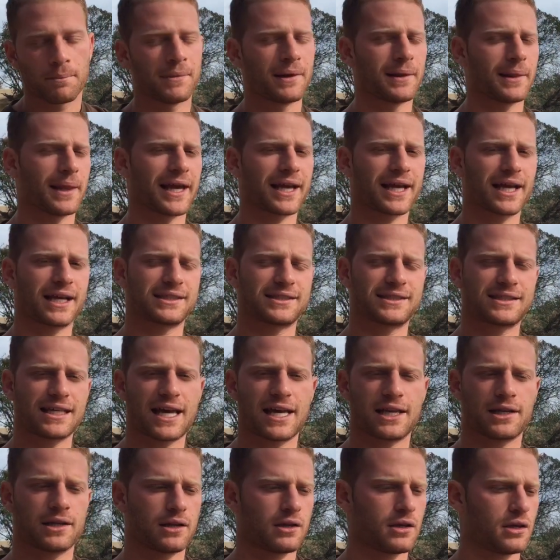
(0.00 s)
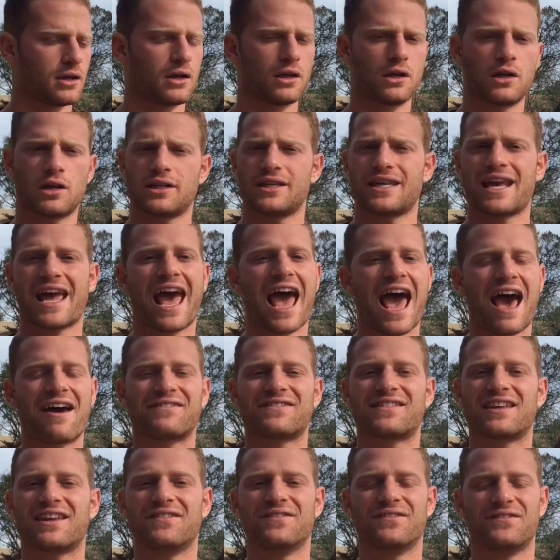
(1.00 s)
But like I said, you
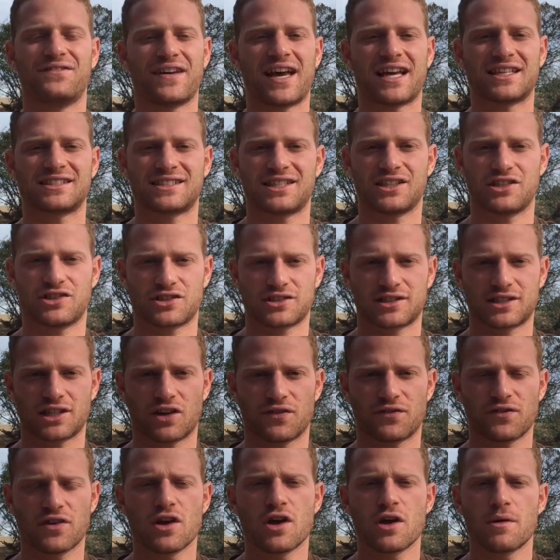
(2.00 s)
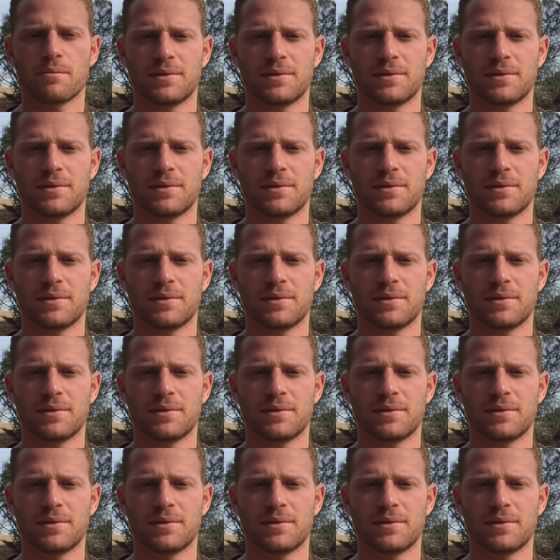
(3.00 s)
have to invest in yourself